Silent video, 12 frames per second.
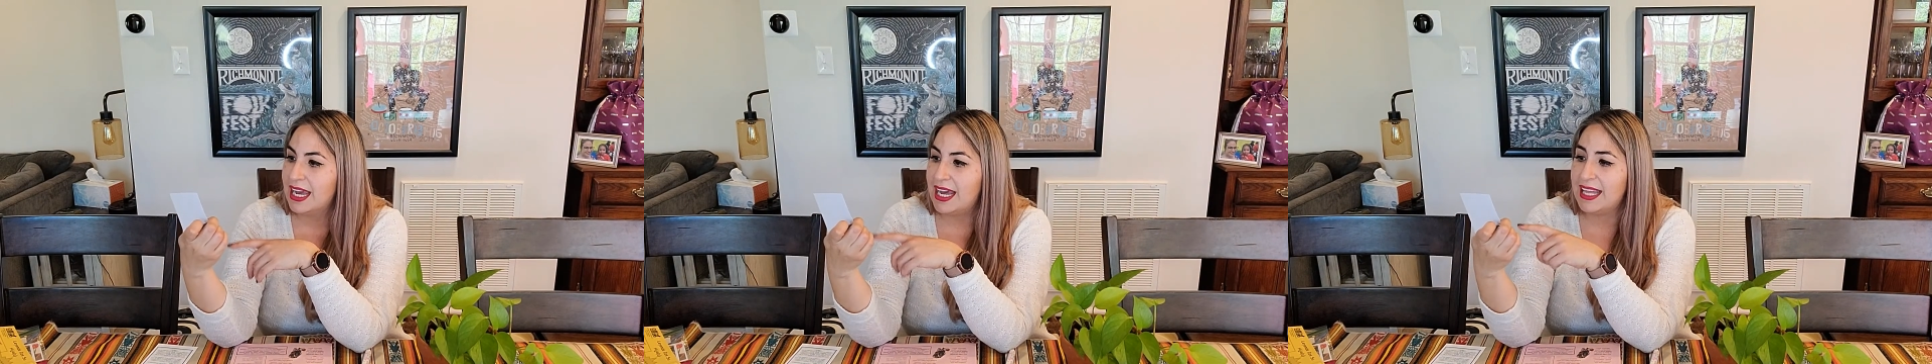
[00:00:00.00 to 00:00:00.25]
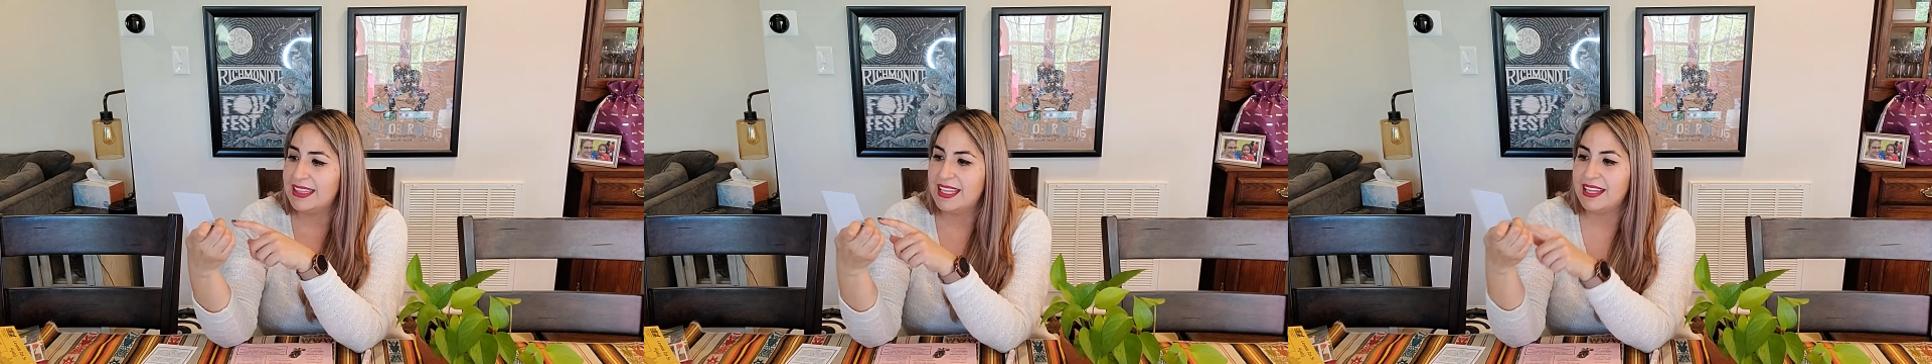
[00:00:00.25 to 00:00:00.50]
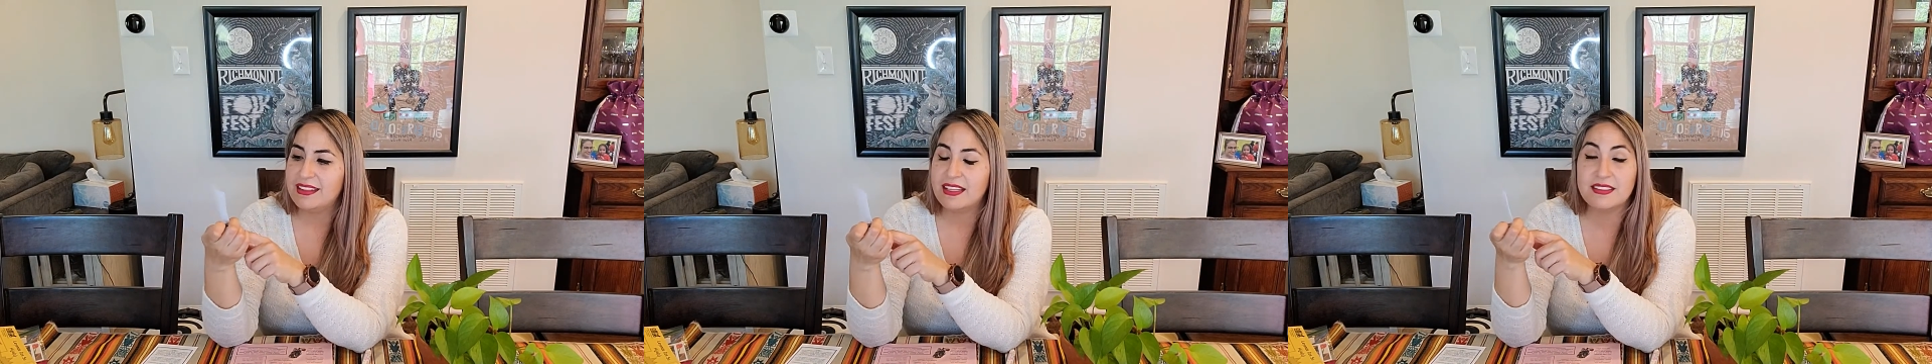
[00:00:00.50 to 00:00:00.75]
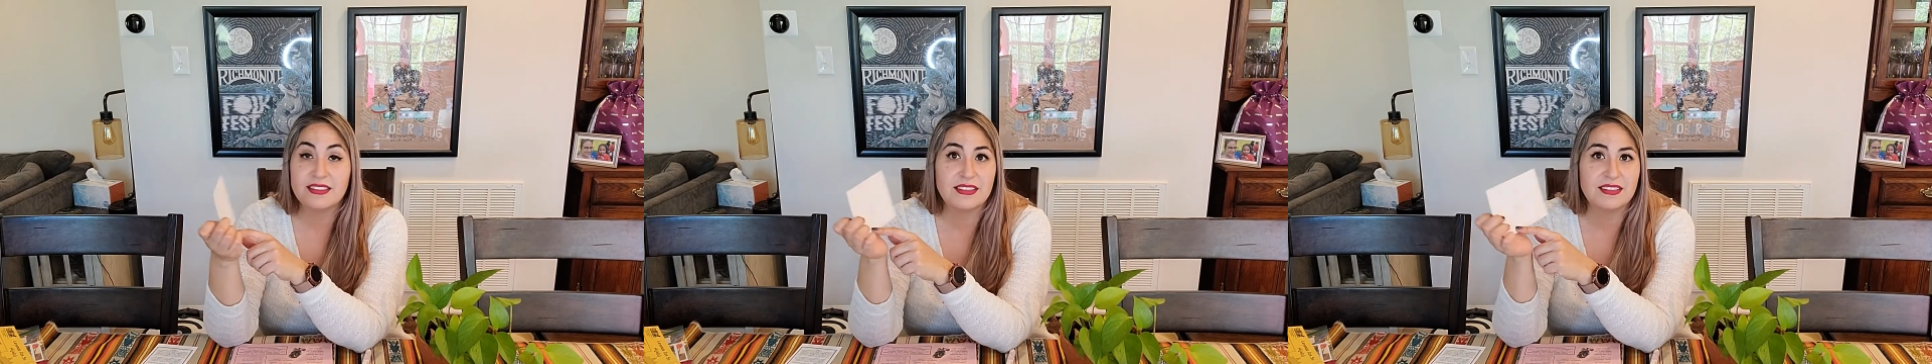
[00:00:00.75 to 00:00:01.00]
and
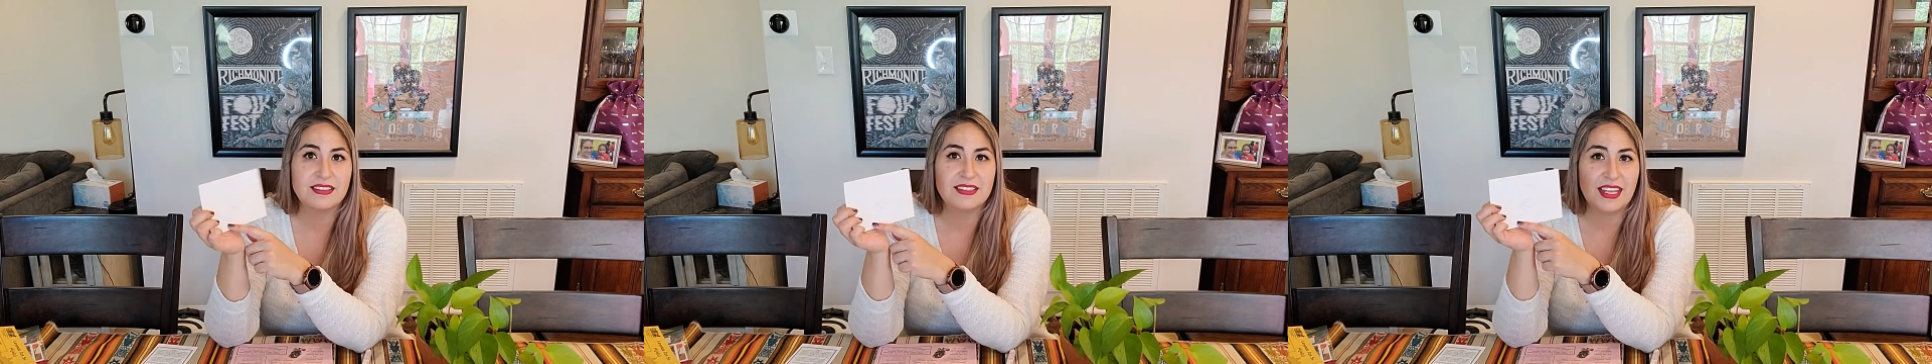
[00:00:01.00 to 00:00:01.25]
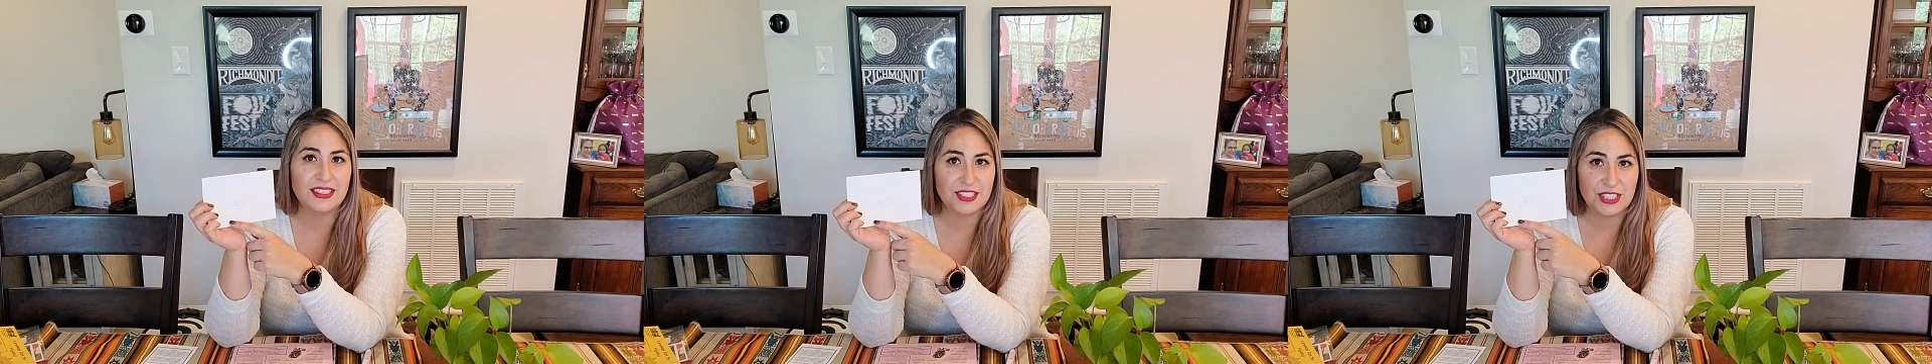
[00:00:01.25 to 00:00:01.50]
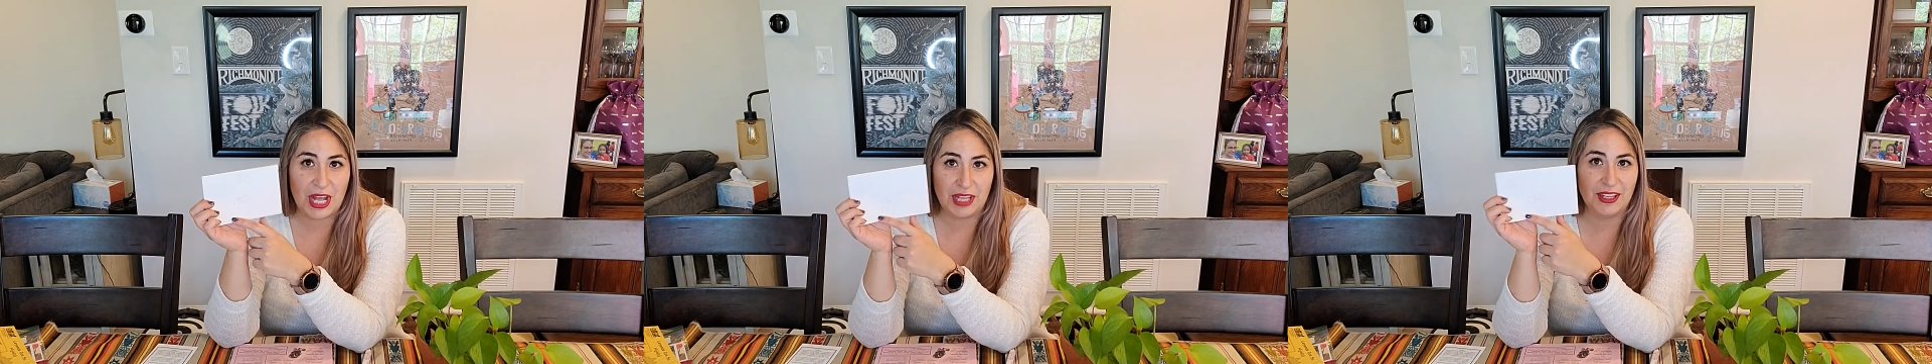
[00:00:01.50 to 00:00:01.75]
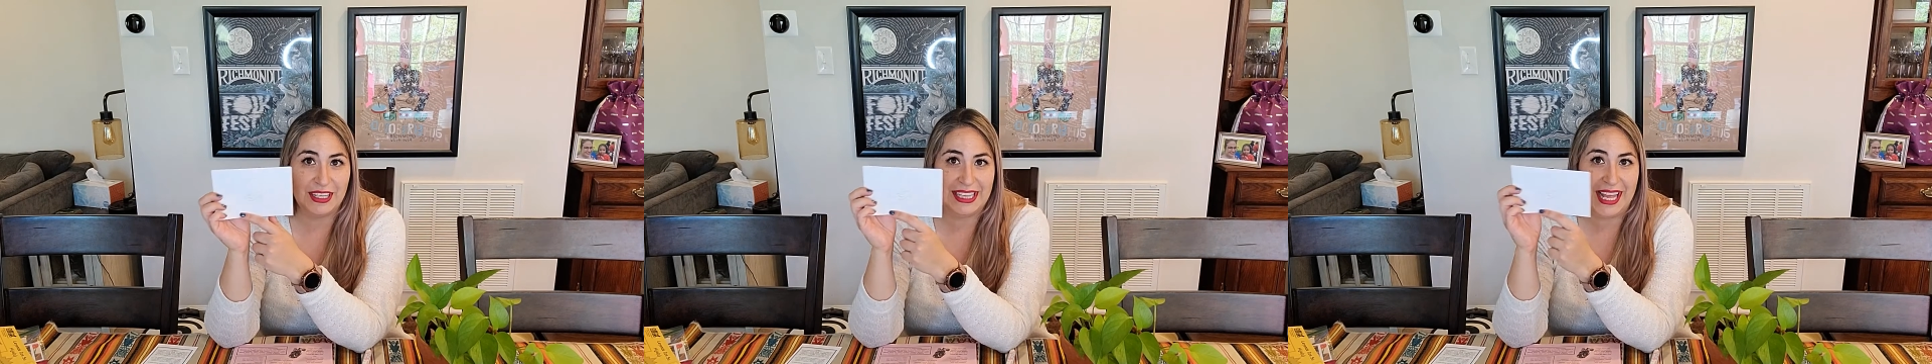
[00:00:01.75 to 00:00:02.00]
that does not
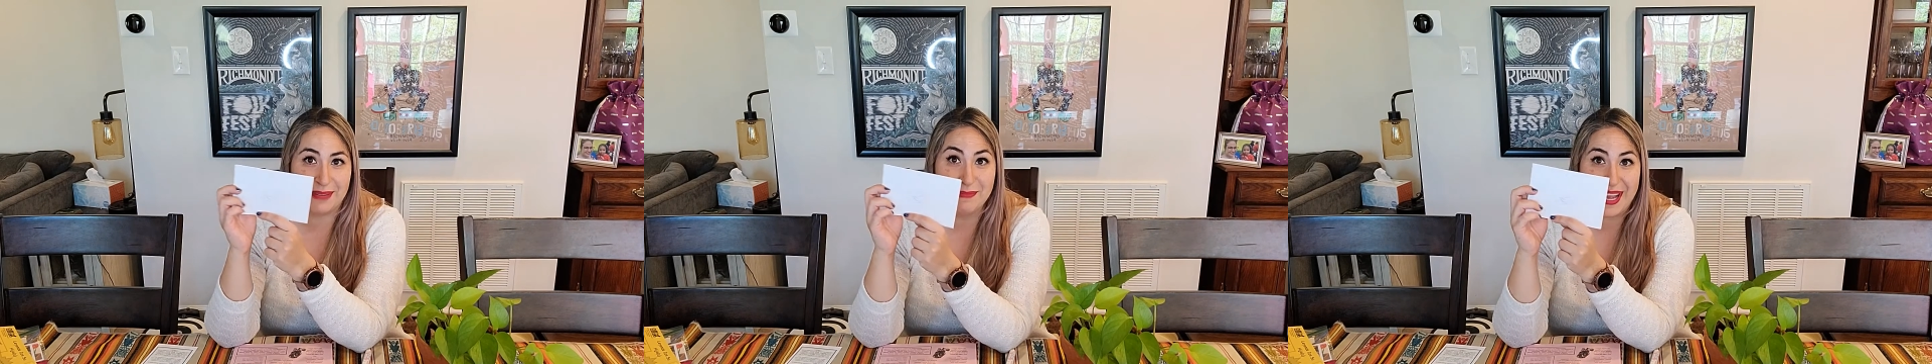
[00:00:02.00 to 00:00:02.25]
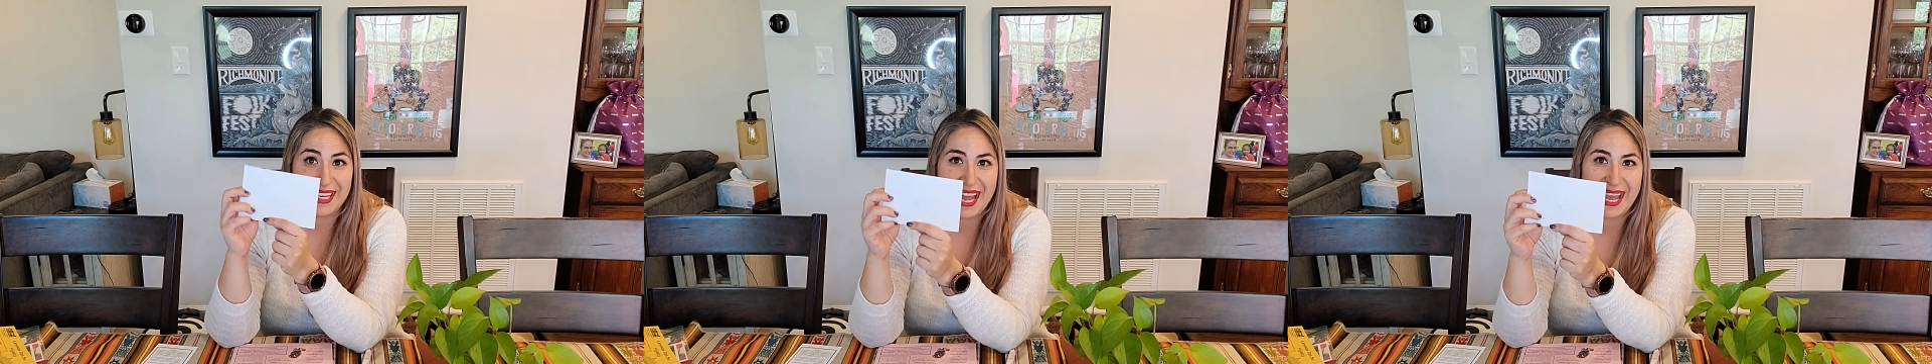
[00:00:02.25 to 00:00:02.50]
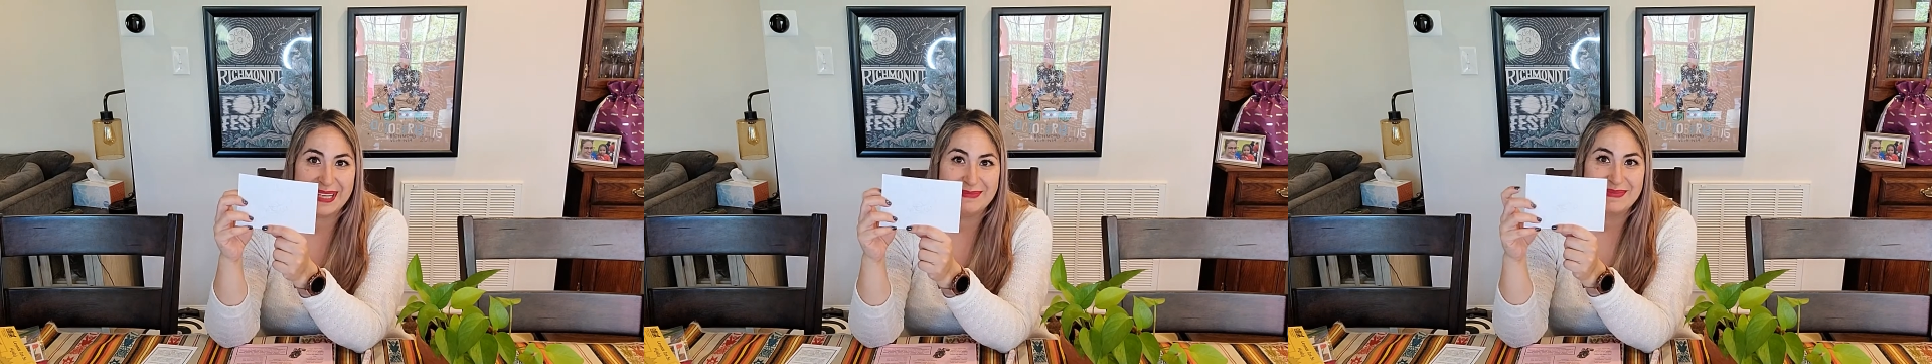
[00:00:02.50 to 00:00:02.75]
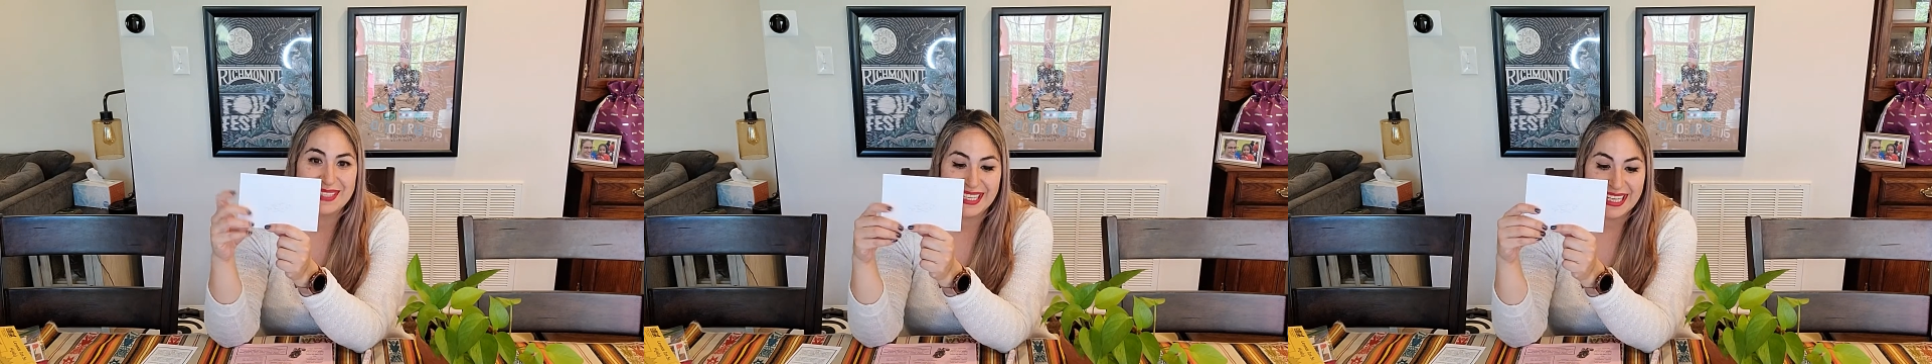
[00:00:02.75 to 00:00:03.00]
look like my name.